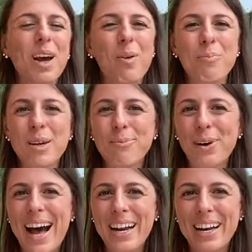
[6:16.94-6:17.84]
People
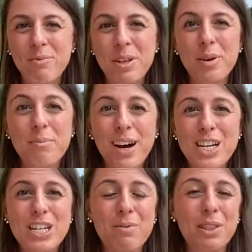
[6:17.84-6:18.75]
add it in with their
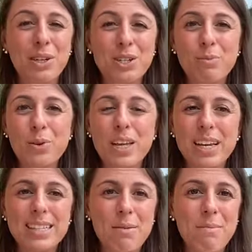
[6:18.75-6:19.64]
matcha, with their smoothies,
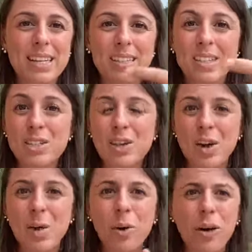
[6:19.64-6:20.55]
they mix it into their
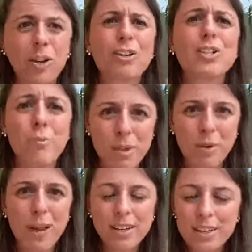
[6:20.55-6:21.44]
yogurt. There's so many
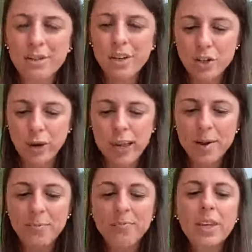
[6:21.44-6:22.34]
ways to enjoy it.
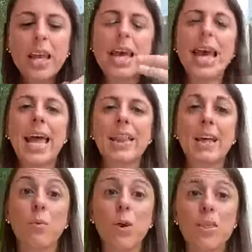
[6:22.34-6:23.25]
And
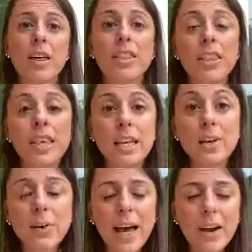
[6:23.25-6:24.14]
then with the
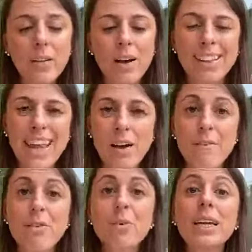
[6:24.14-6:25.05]
new catalog, they have
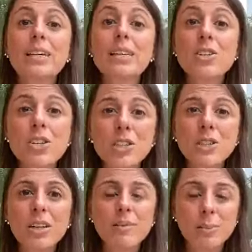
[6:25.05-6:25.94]
3
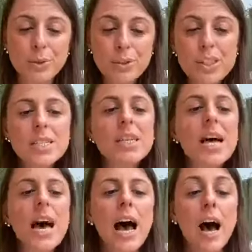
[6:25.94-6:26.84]
additional
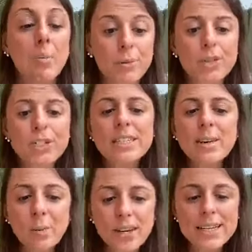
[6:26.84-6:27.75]
boosters,
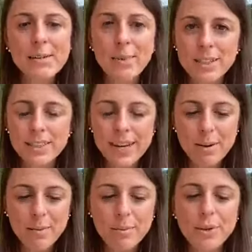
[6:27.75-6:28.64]
and one is the
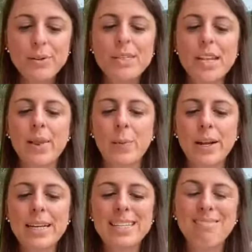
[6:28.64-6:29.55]
Multivitamin Boost, the other one
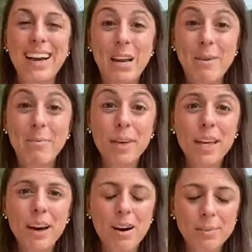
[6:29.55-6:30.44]
is the Vitamin B
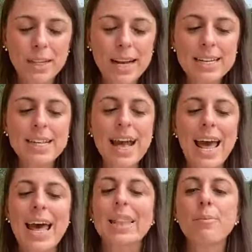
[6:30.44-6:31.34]
Complex,
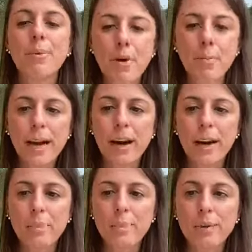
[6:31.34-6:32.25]
and the
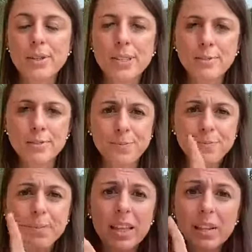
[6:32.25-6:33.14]
Probiotic Boost.
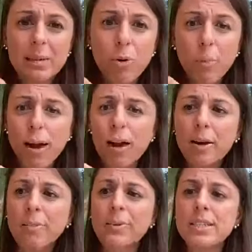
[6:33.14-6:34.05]
And the
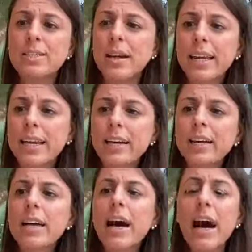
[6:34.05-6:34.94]
Probiotic Boost is right here.
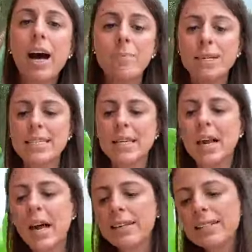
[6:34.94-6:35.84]
It's
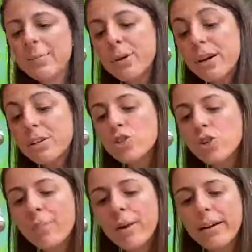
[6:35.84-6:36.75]
summer
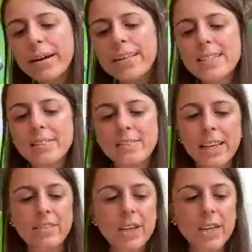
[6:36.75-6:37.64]
strawberry is the
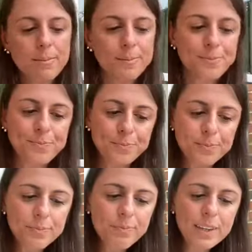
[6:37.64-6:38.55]
flavor.
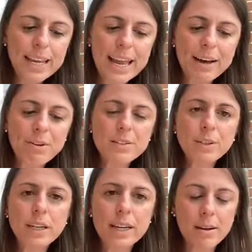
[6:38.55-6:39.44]
And what's really
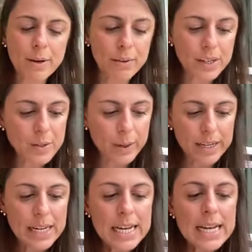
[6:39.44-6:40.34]
good about this one
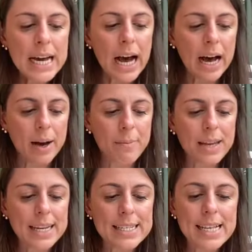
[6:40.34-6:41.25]

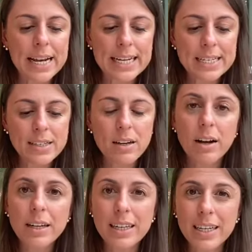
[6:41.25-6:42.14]
is that it does not
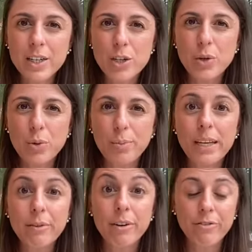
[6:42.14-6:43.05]
need to
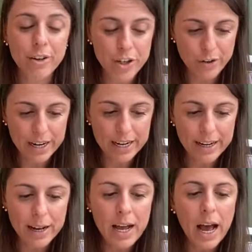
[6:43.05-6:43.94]
be refrigerated
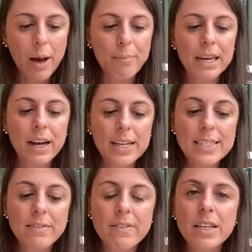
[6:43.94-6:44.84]
because
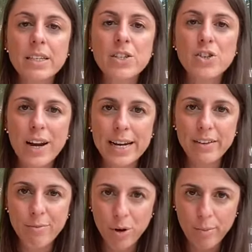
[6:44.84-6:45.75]
of the strand of
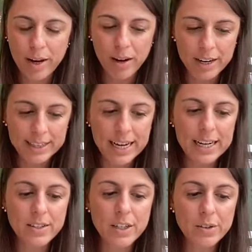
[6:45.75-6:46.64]
probiotic that
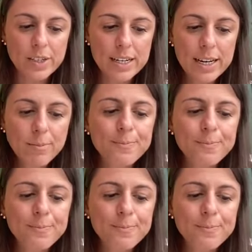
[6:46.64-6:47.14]
is used in it.